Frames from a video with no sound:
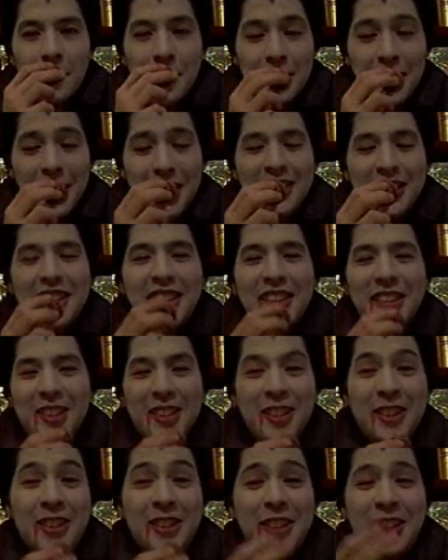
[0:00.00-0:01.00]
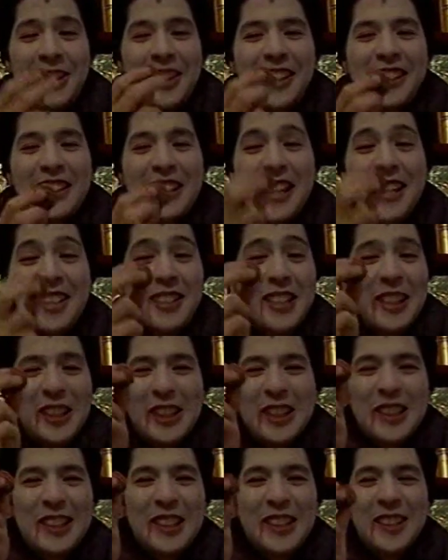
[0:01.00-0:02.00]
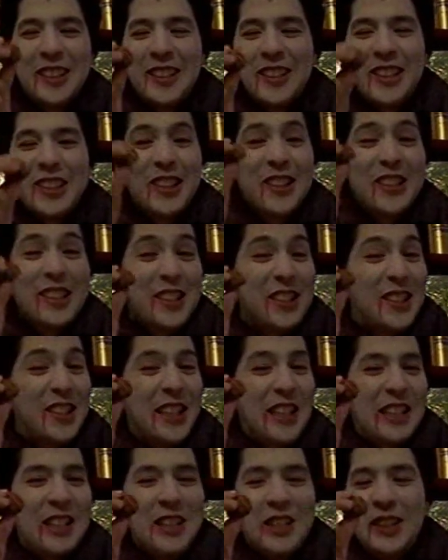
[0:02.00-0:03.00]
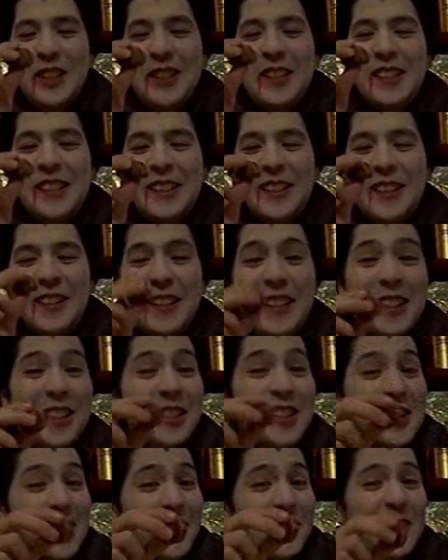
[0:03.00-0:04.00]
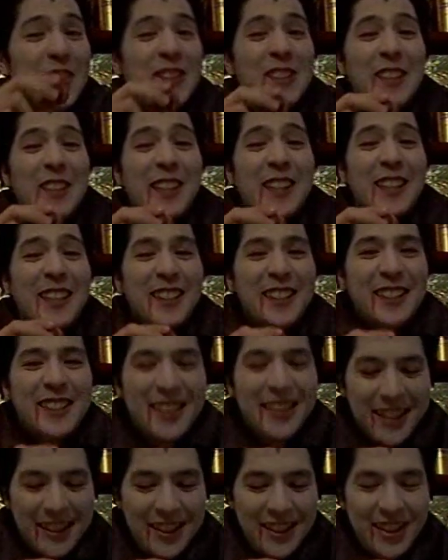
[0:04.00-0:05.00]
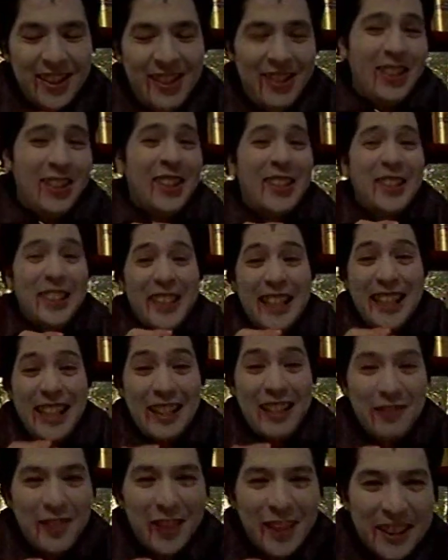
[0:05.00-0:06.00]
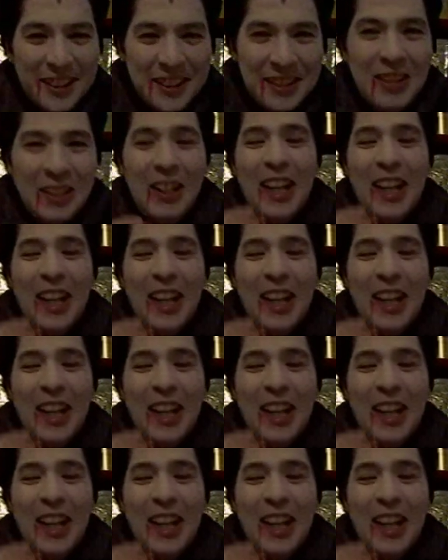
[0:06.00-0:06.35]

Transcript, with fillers: Huh. This has antioxidants because it's dark chocolate and it's good for the heart. Not that I have one.